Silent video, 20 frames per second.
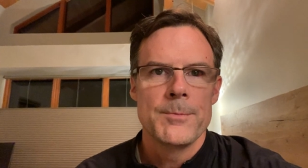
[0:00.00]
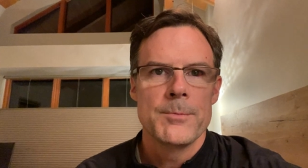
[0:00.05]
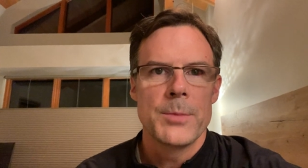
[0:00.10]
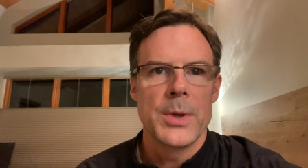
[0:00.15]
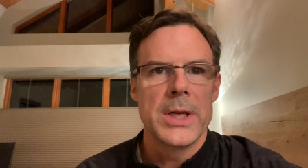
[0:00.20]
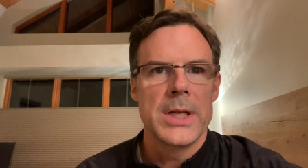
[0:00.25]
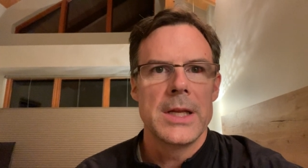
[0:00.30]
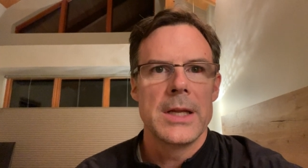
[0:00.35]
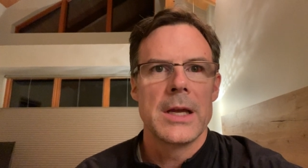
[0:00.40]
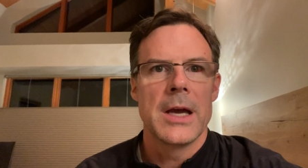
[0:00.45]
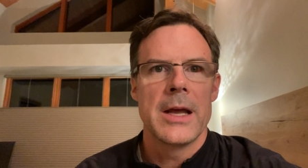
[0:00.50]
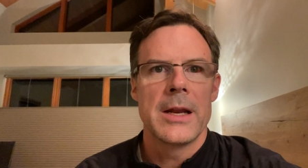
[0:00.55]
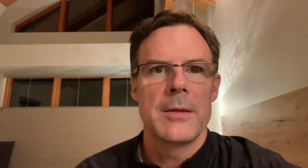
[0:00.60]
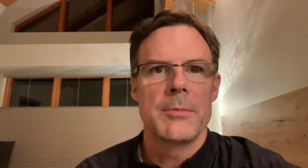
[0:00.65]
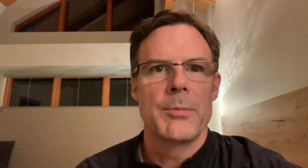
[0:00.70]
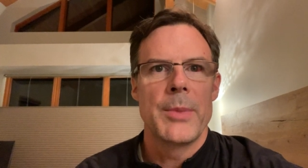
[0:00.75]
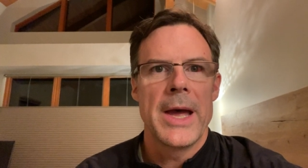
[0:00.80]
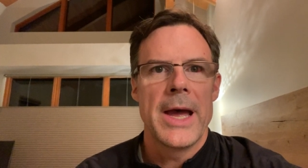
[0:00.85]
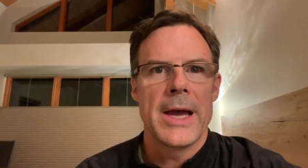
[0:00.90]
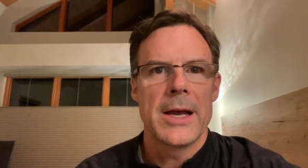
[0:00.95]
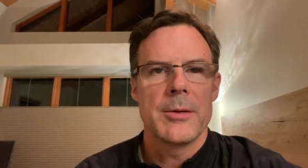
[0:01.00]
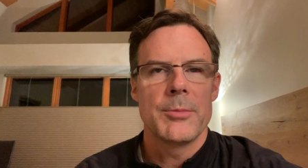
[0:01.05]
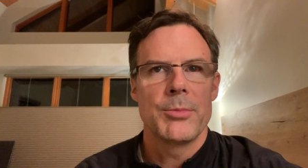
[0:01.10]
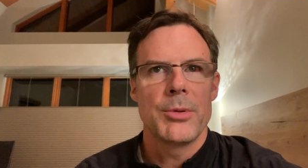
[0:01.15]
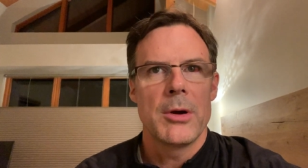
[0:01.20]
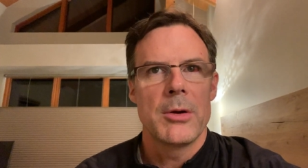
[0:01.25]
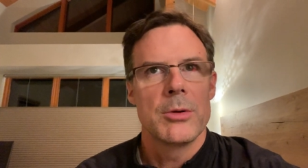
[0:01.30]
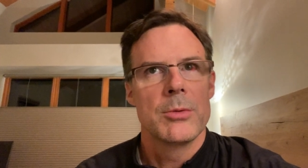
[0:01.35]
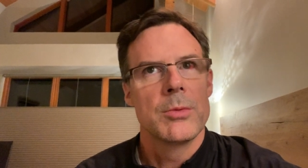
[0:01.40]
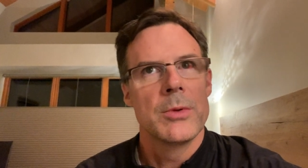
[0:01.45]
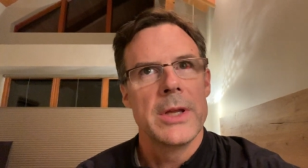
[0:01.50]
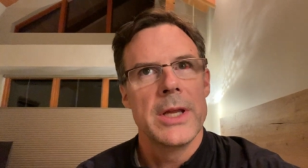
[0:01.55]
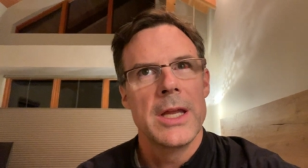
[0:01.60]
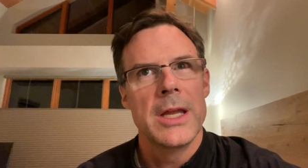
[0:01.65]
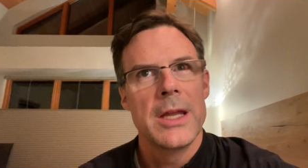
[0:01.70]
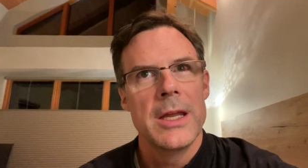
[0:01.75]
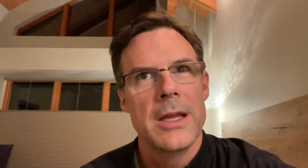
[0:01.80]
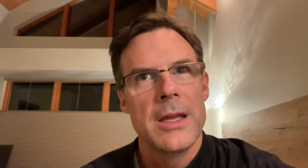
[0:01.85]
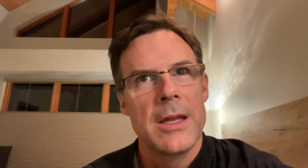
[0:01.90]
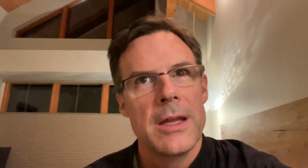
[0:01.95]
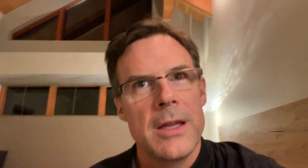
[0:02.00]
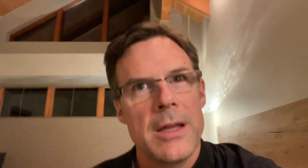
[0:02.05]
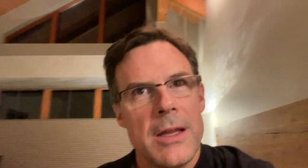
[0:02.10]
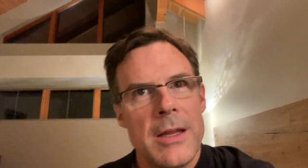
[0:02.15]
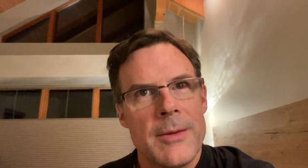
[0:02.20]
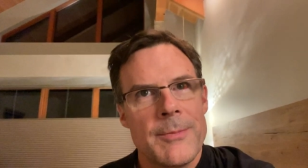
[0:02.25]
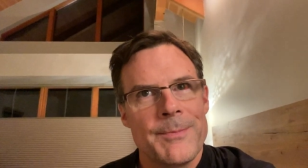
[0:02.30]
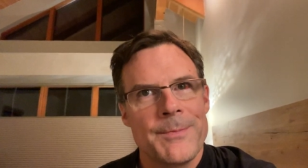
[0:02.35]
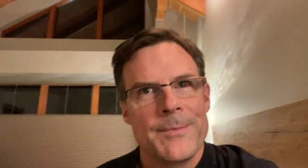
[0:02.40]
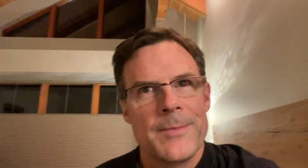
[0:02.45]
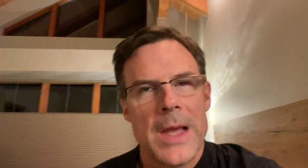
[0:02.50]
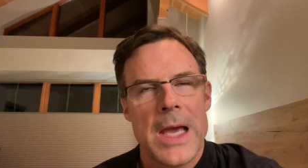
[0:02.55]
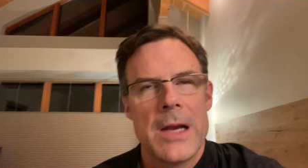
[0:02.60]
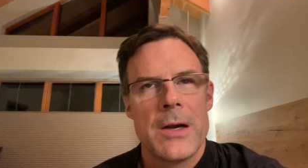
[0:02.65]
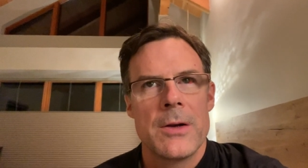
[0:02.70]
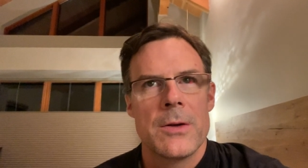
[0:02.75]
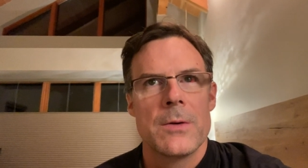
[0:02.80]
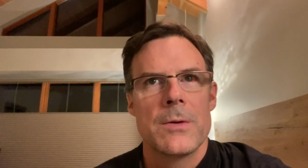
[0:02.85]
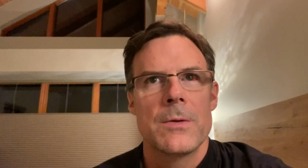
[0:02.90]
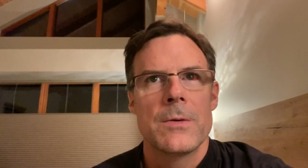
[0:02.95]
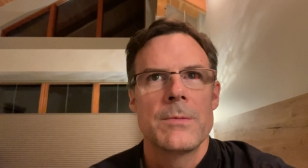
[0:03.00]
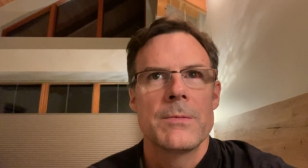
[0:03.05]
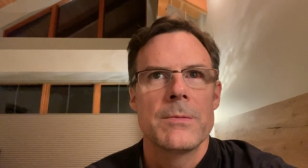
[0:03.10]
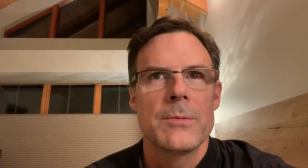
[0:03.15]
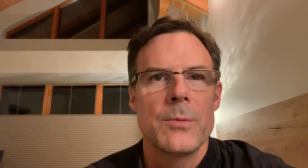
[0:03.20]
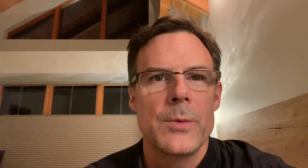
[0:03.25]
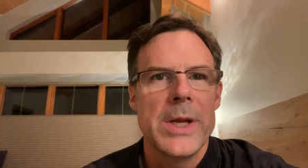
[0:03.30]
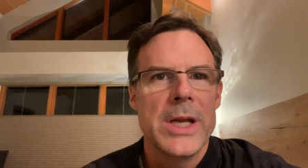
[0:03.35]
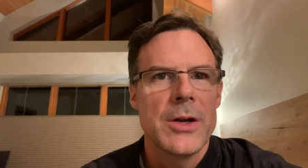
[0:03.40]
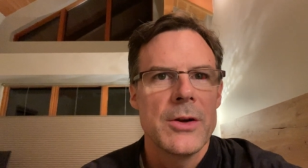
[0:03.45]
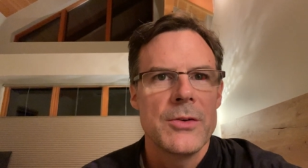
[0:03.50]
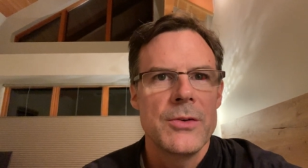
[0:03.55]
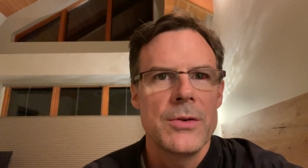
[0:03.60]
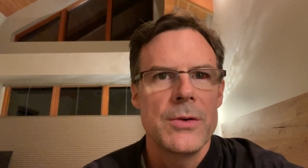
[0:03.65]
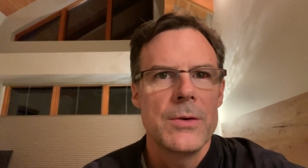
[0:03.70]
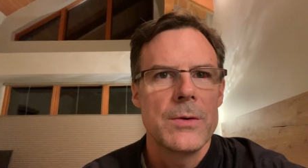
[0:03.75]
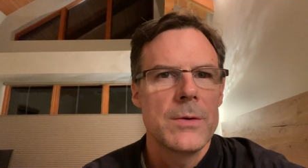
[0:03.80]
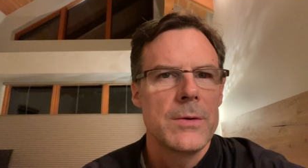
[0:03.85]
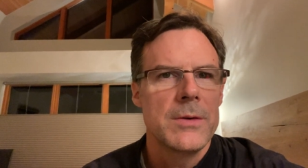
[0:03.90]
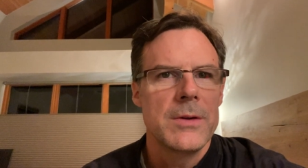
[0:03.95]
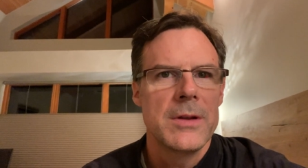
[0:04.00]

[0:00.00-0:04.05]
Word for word: but he got it back probably I don't know, week or two.